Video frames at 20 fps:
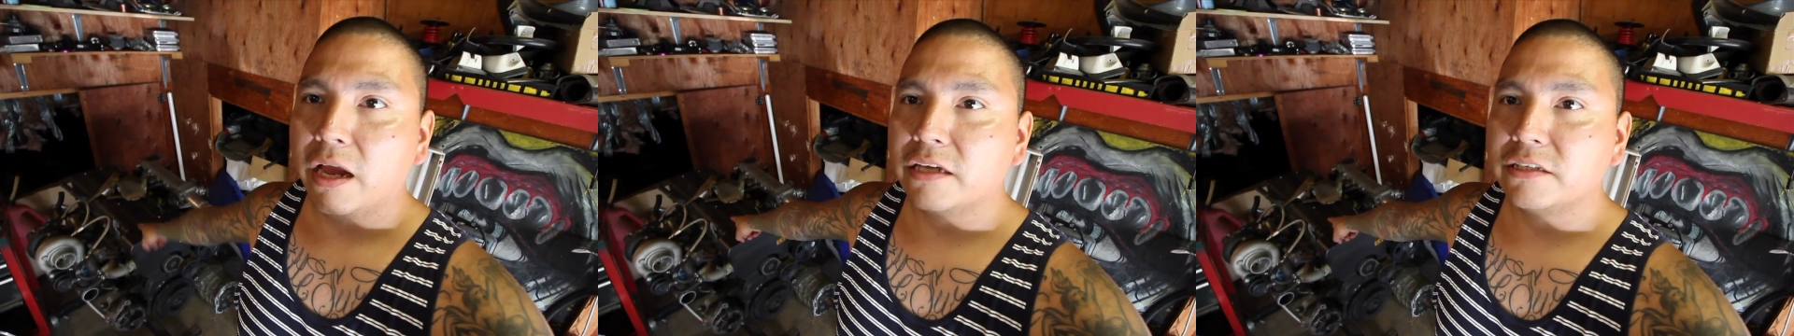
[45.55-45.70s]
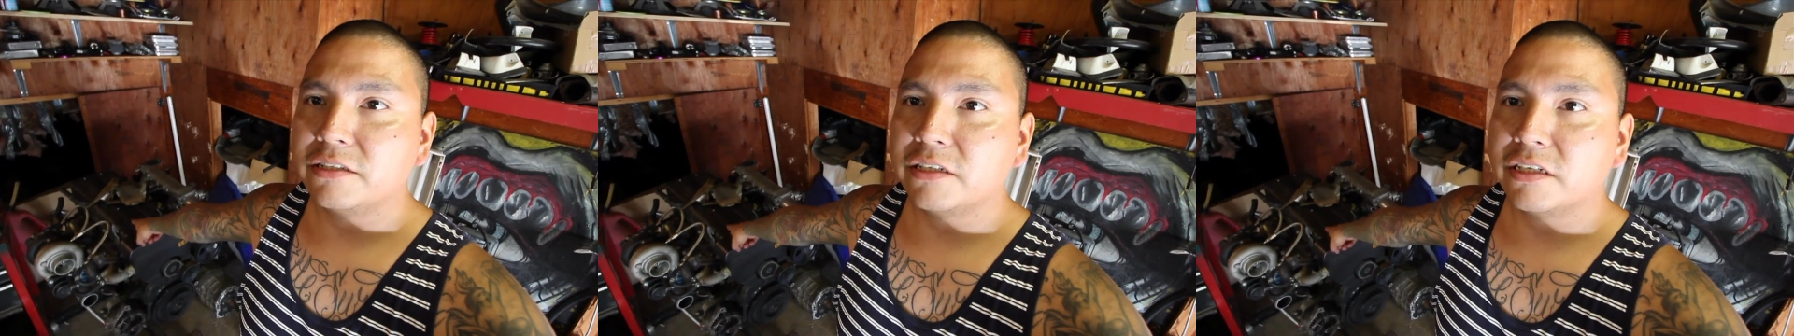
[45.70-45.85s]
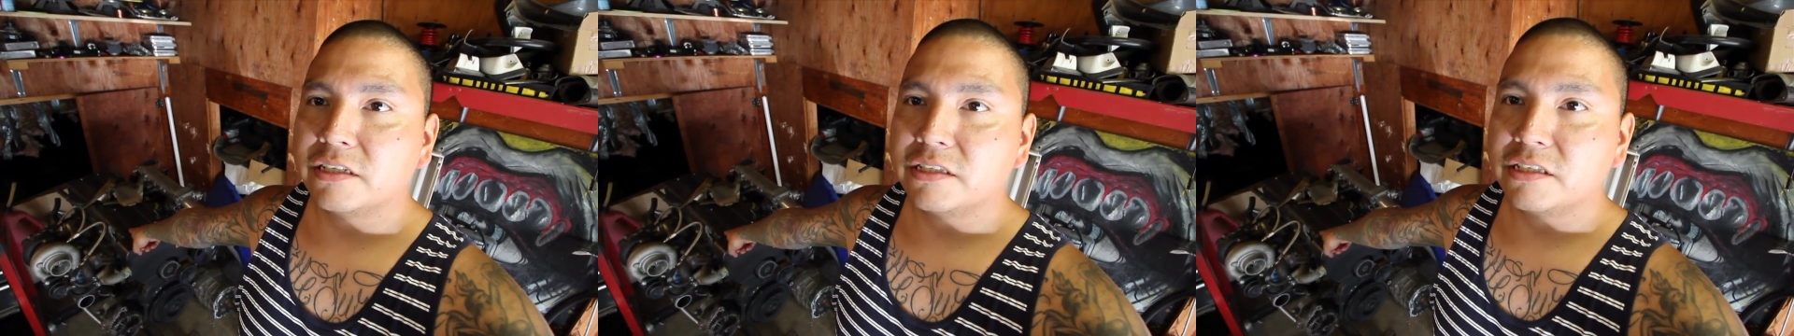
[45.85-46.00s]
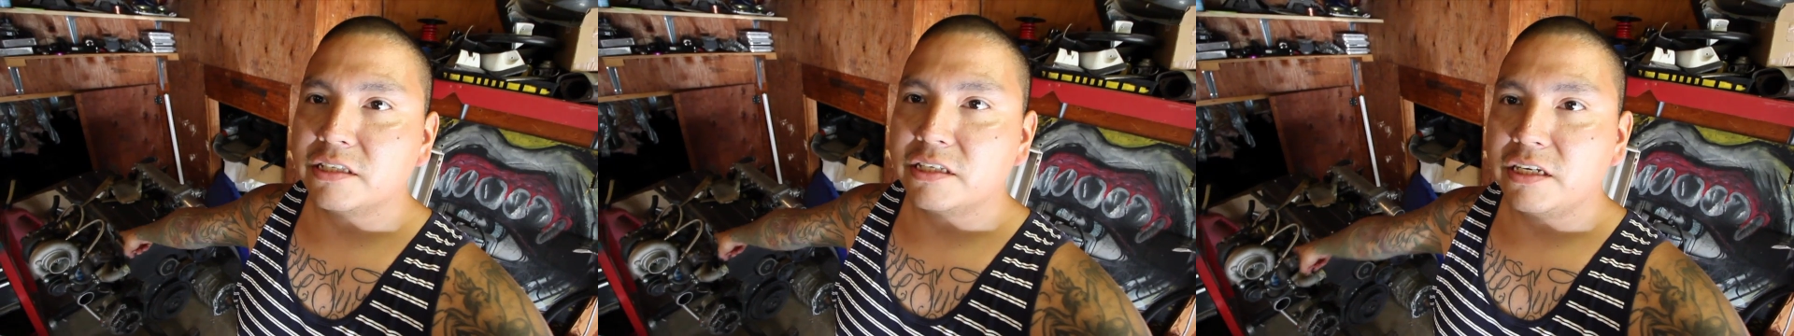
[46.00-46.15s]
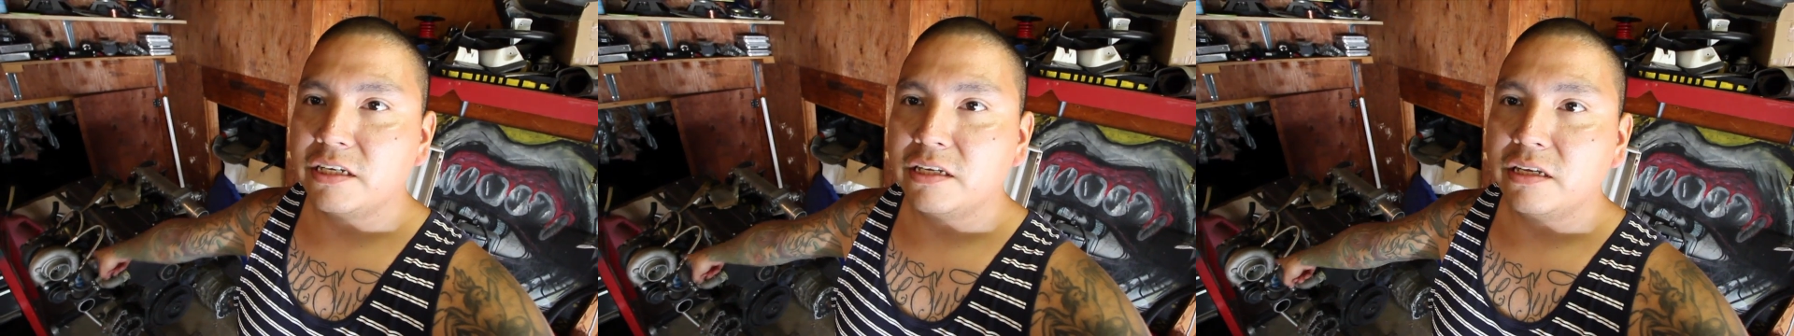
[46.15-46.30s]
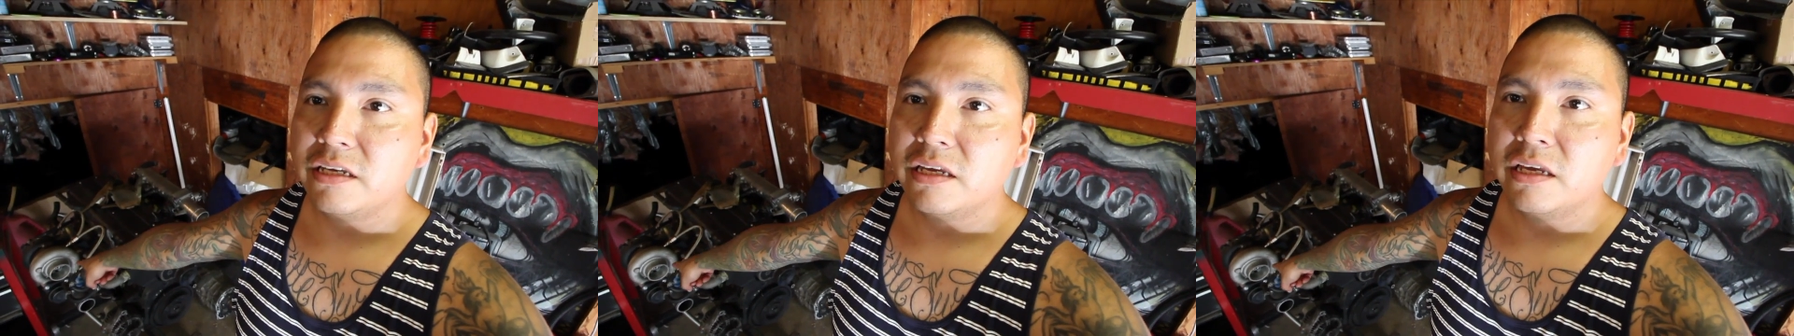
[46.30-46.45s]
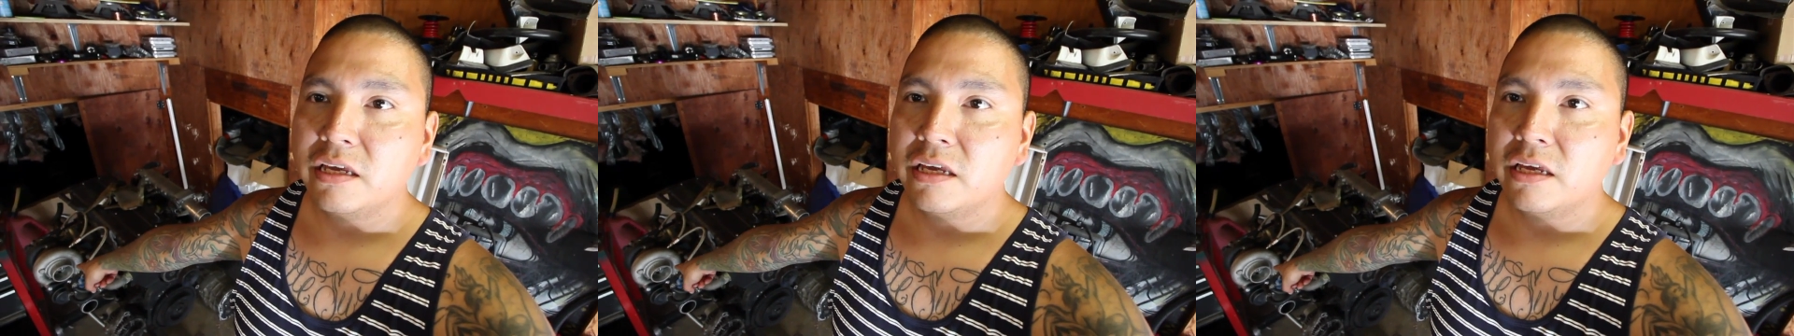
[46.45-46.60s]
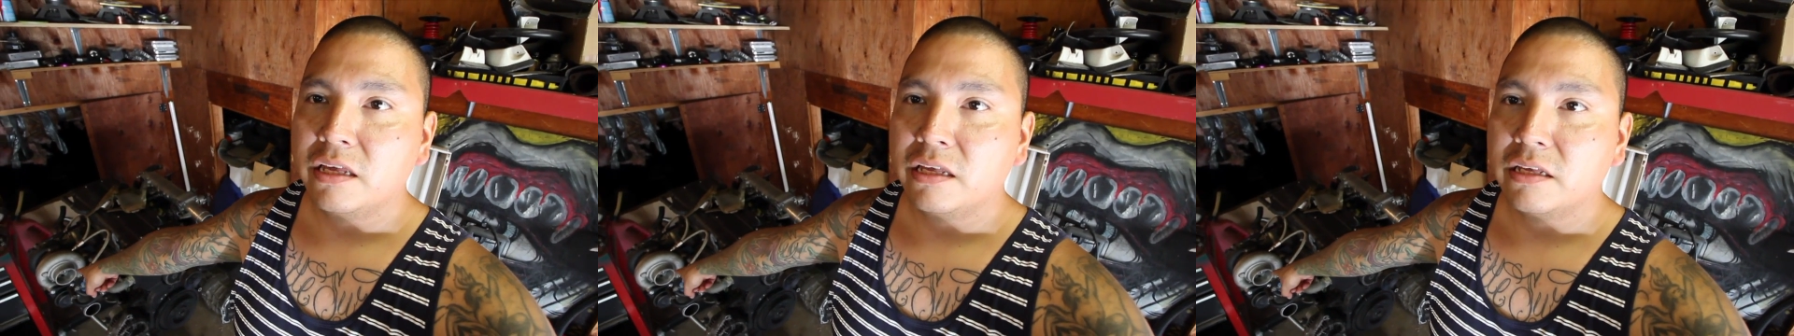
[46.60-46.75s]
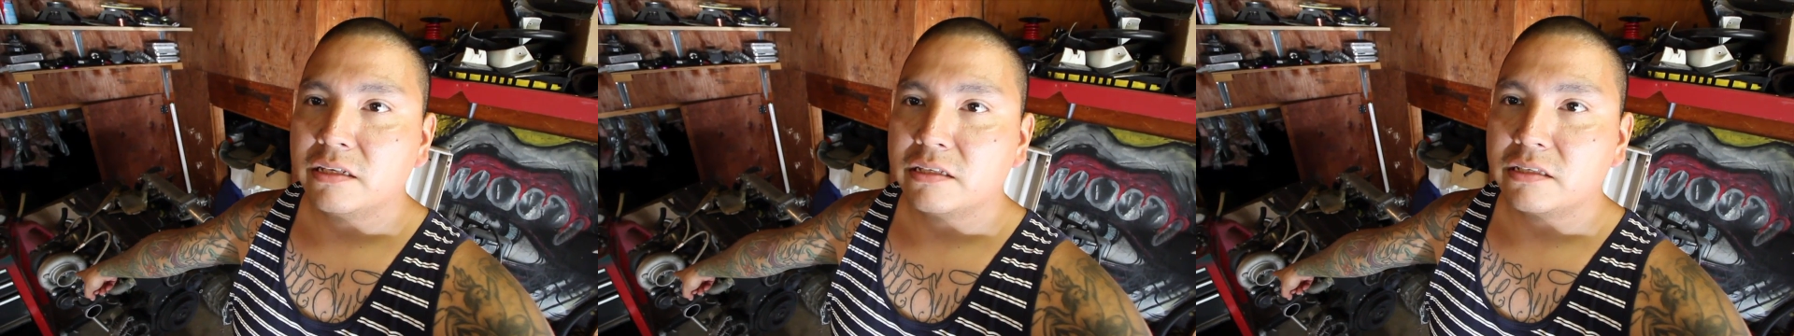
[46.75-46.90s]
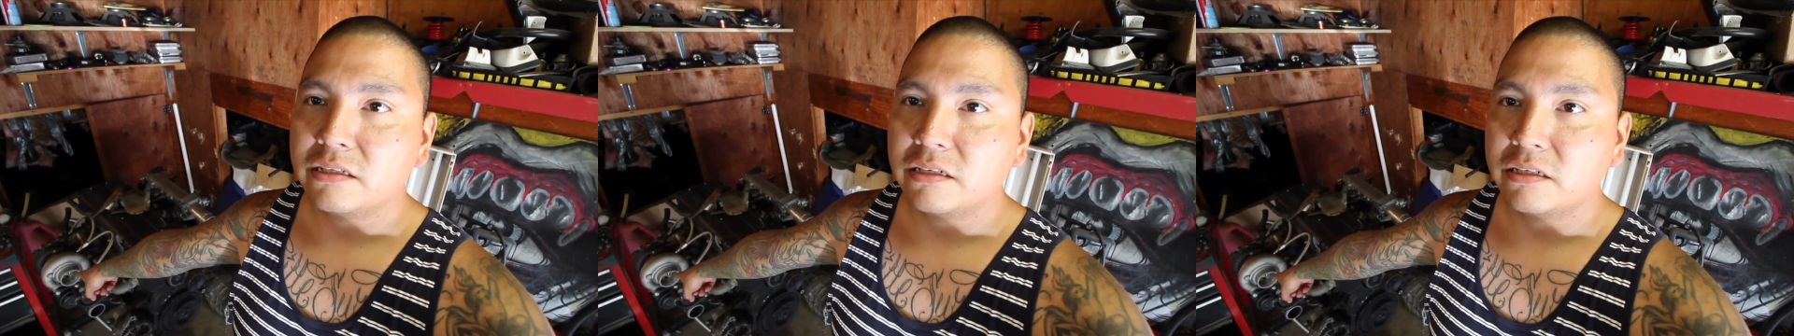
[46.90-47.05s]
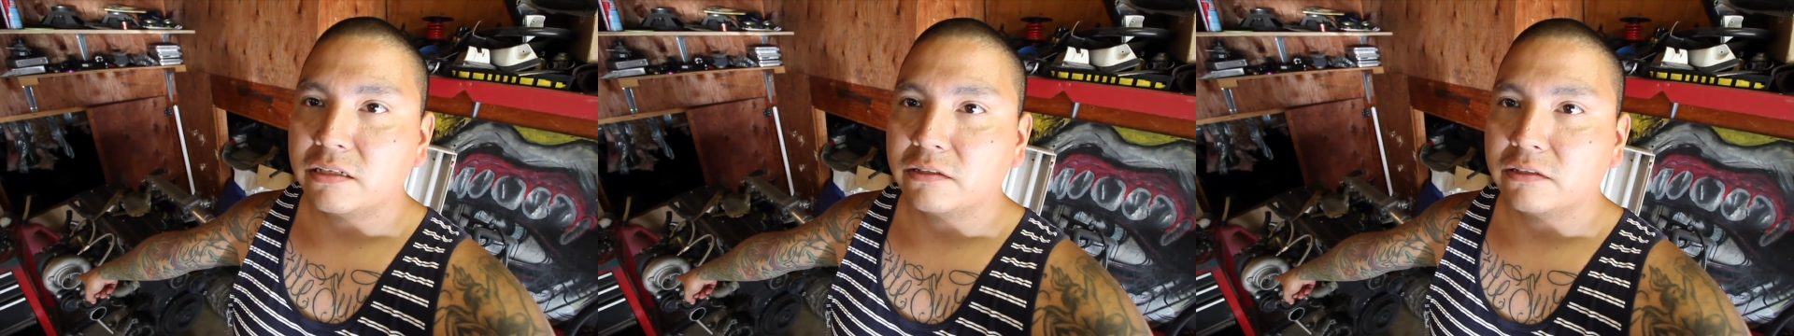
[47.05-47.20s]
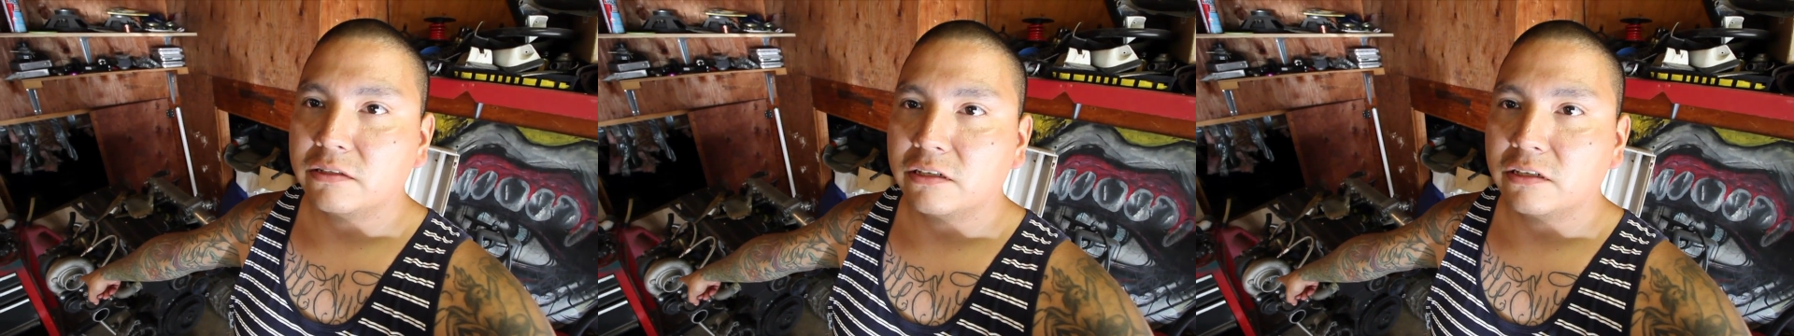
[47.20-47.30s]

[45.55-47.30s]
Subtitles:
As you can see, single